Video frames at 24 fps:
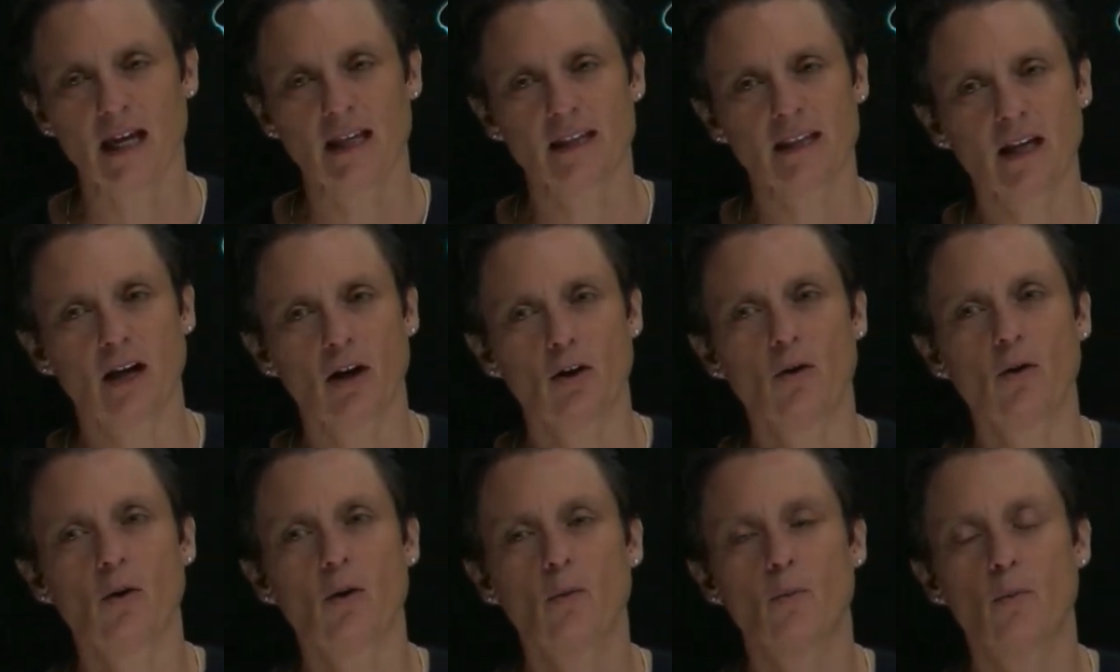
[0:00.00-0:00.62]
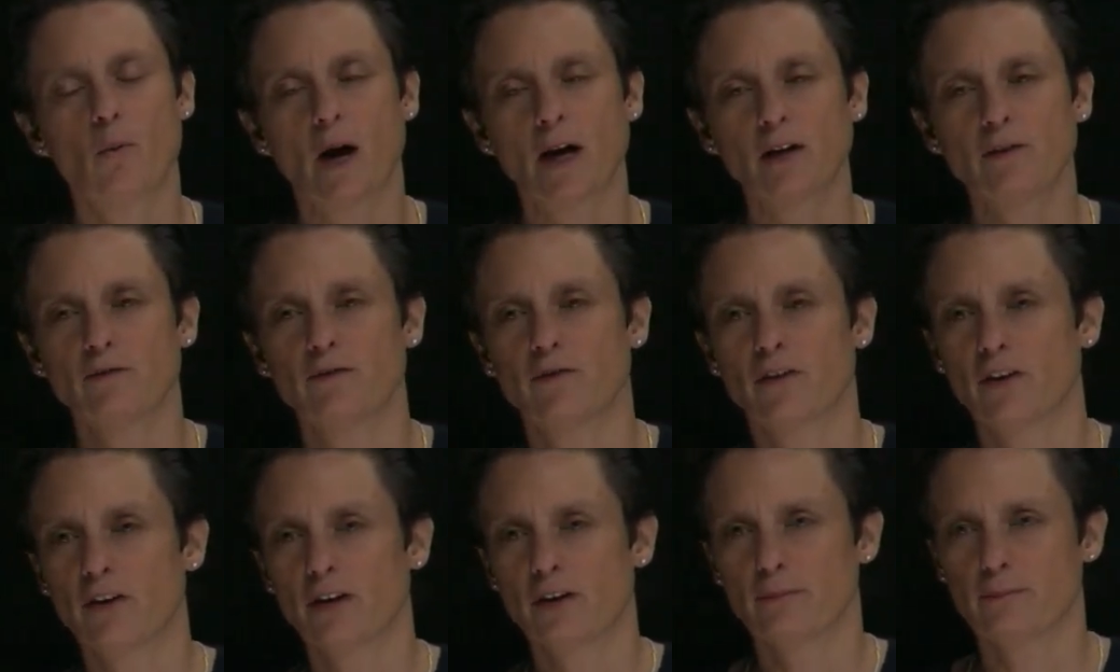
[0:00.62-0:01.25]
Now, one
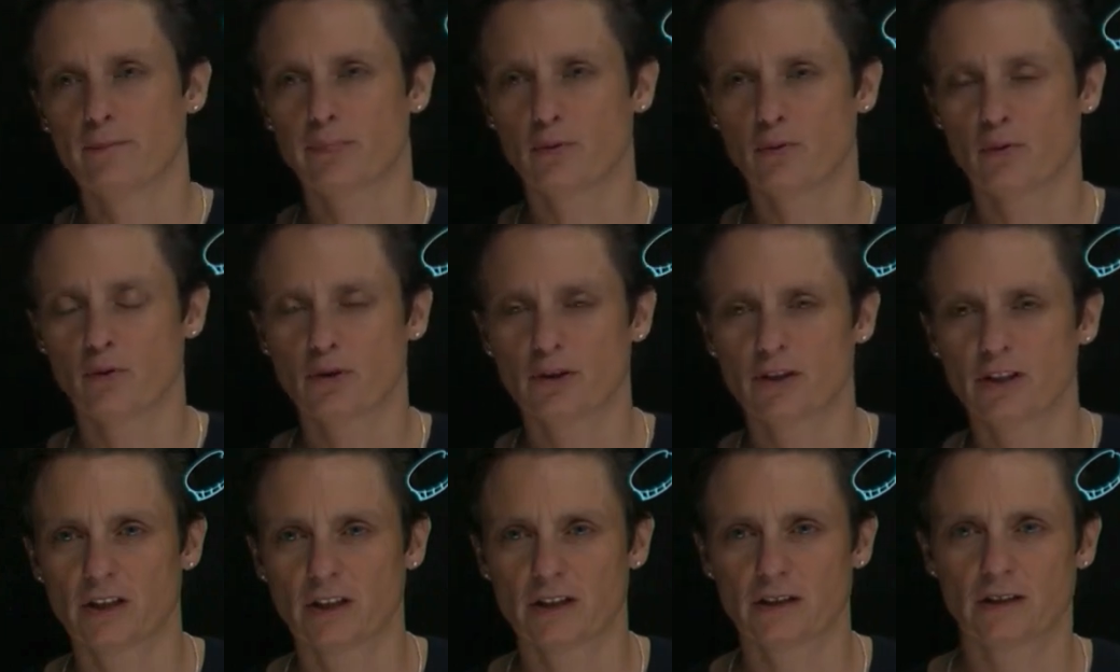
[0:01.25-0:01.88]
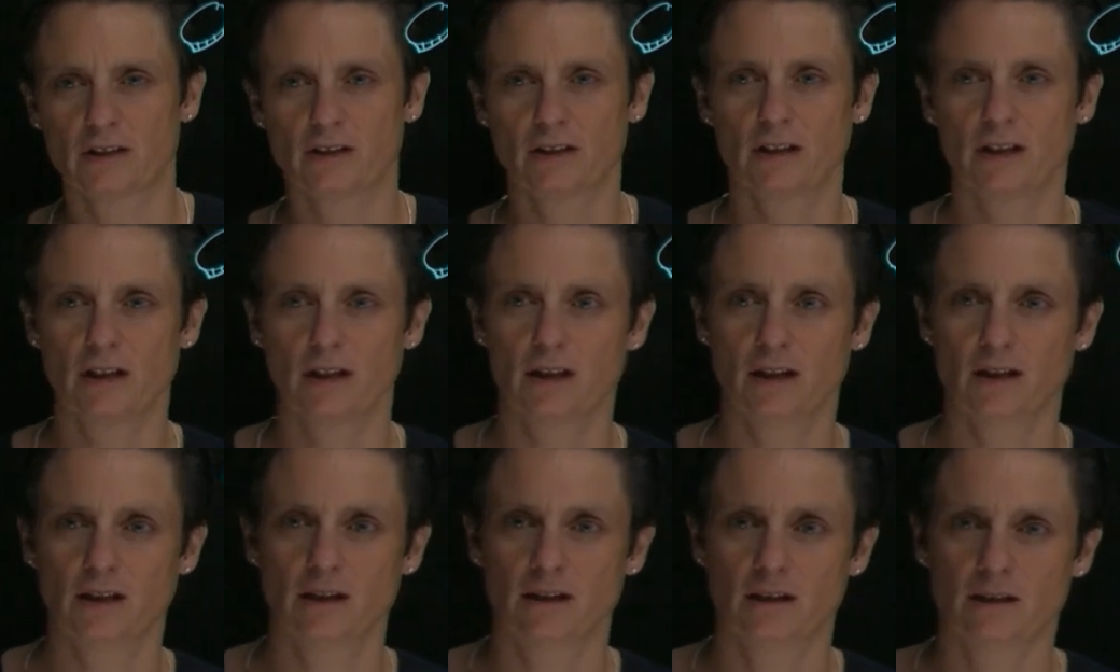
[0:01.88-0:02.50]
very important
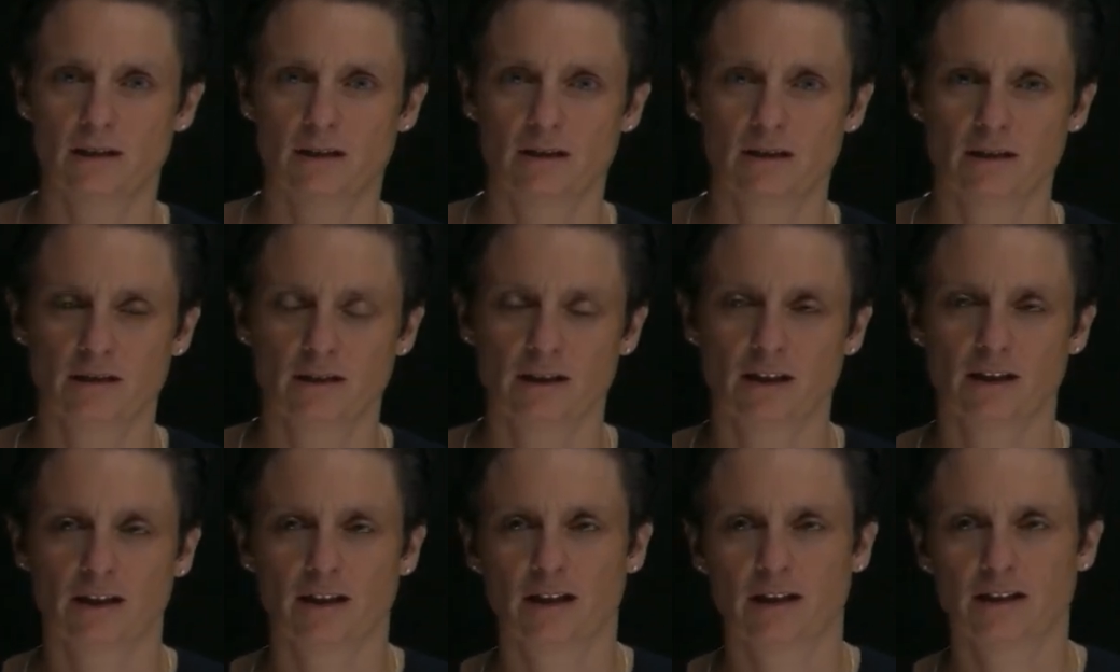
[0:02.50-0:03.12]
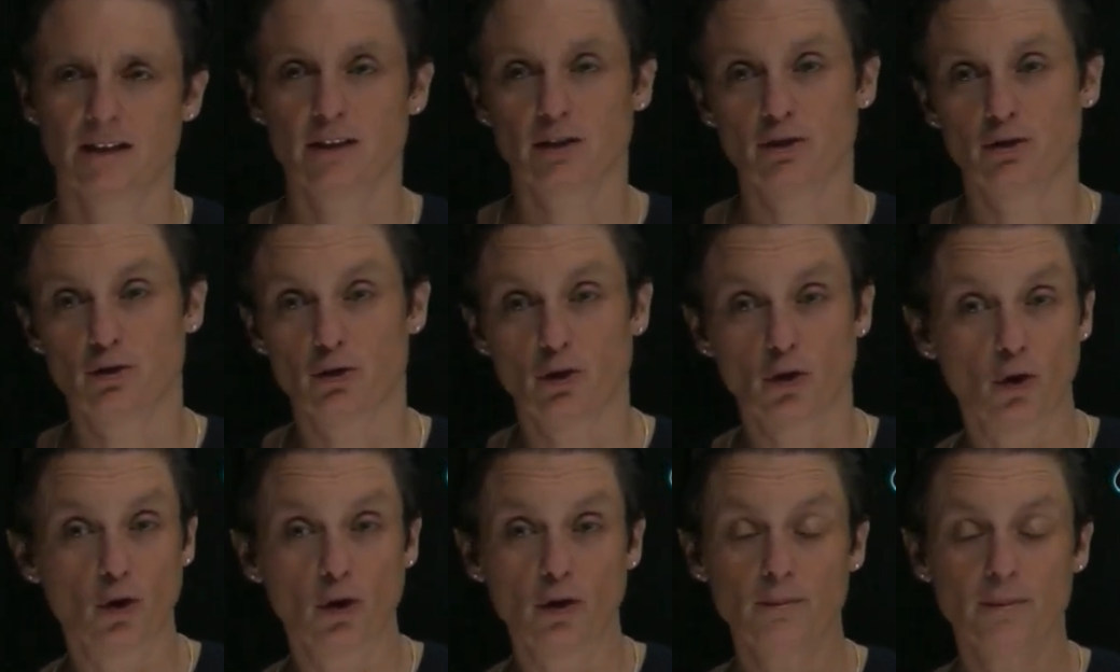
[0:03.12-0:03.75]

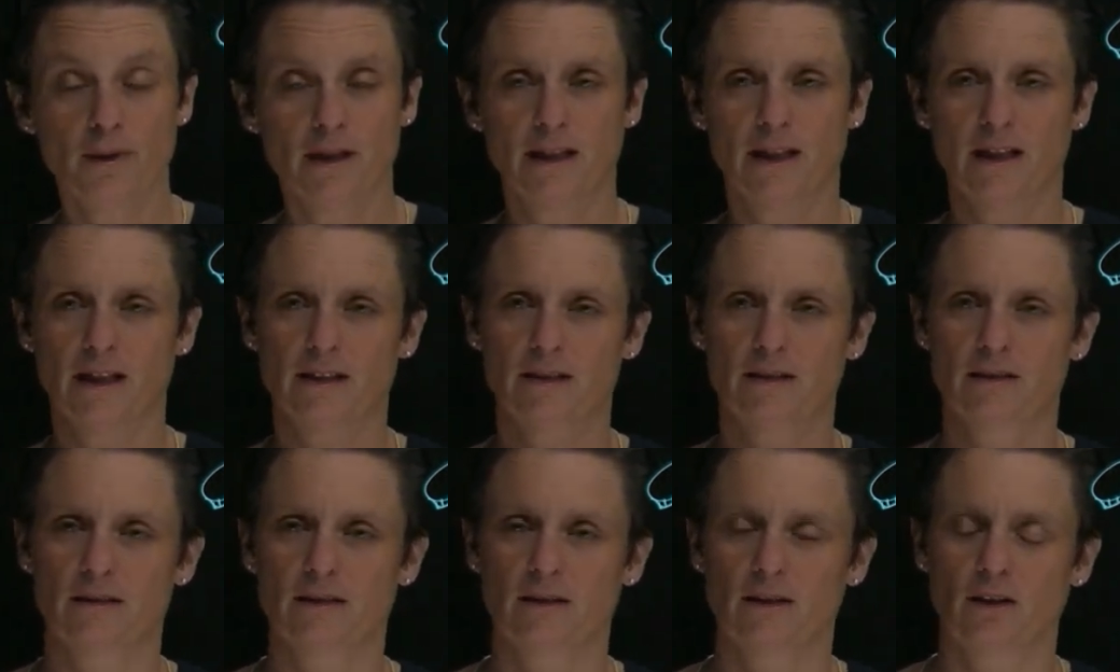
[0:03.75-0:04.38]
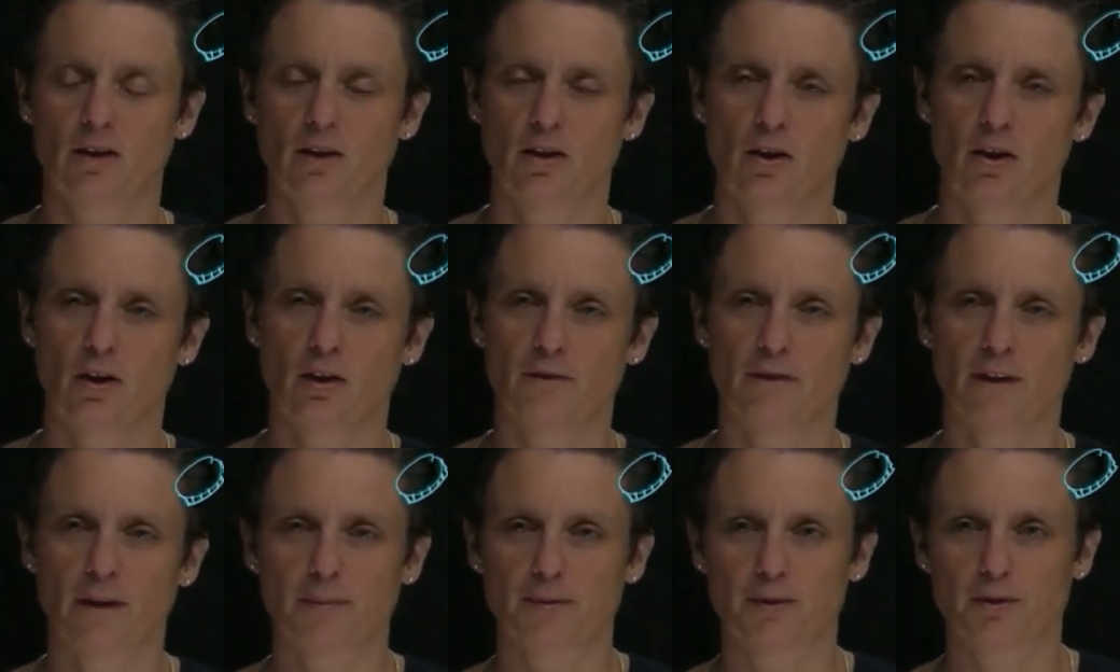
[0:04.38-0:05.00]
determinant
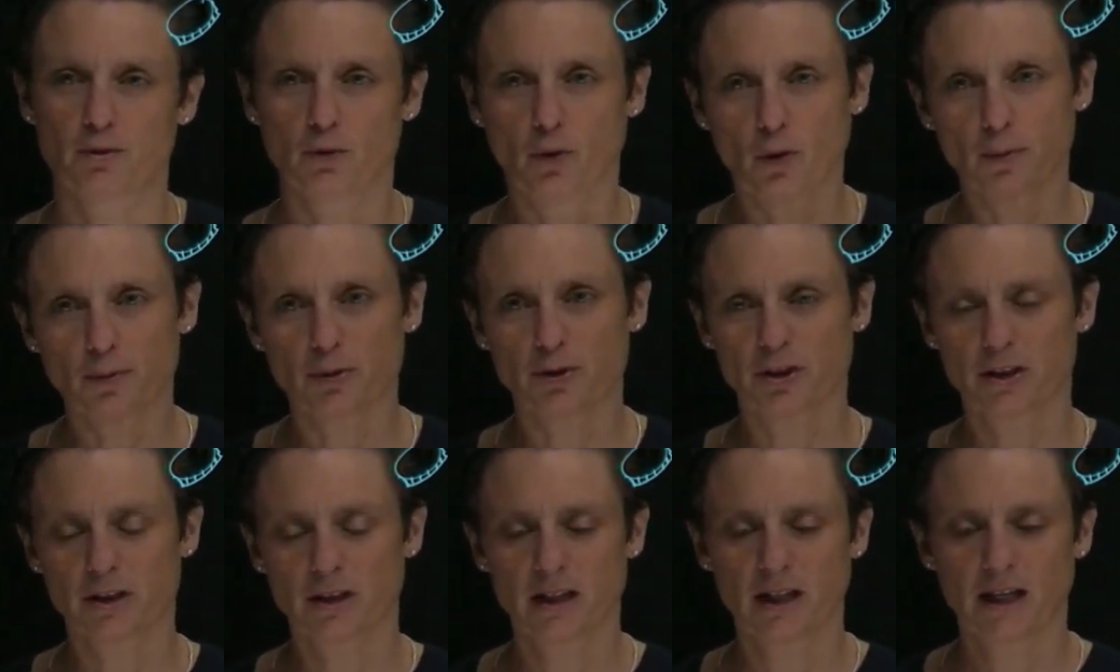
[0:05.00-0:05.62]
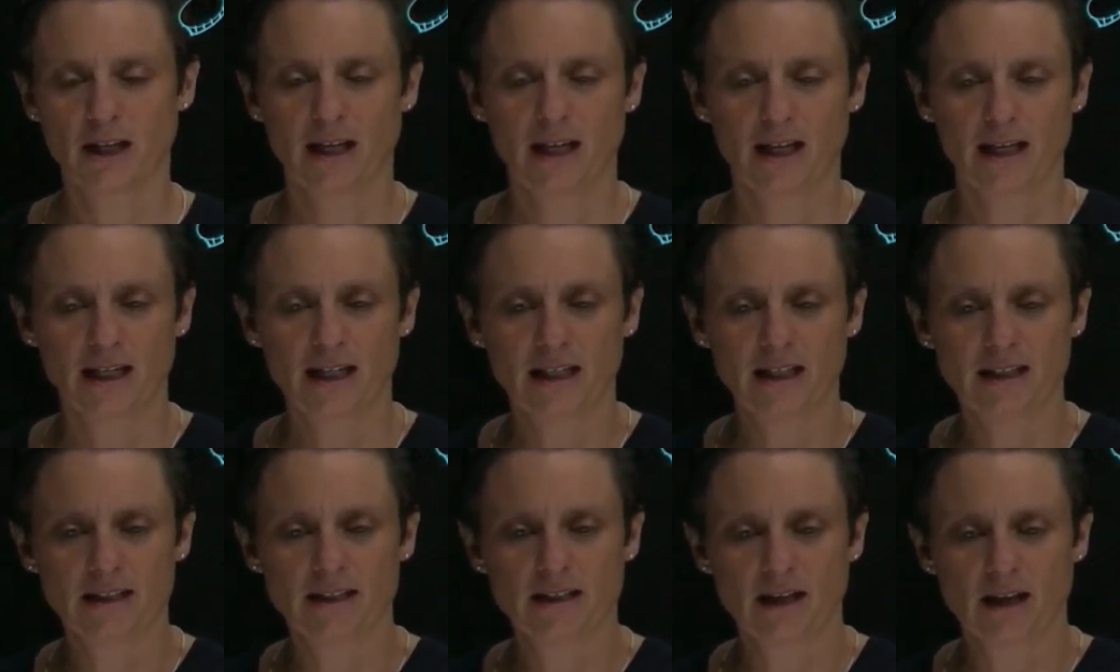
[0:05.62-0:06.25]
of absorption
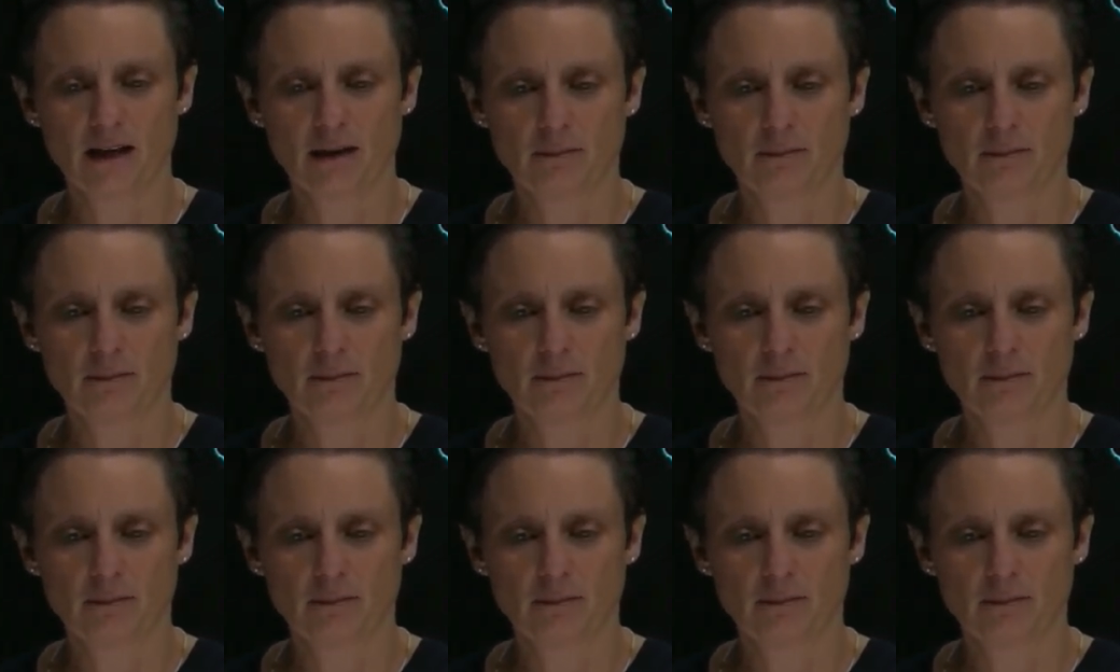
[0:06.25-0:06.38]
is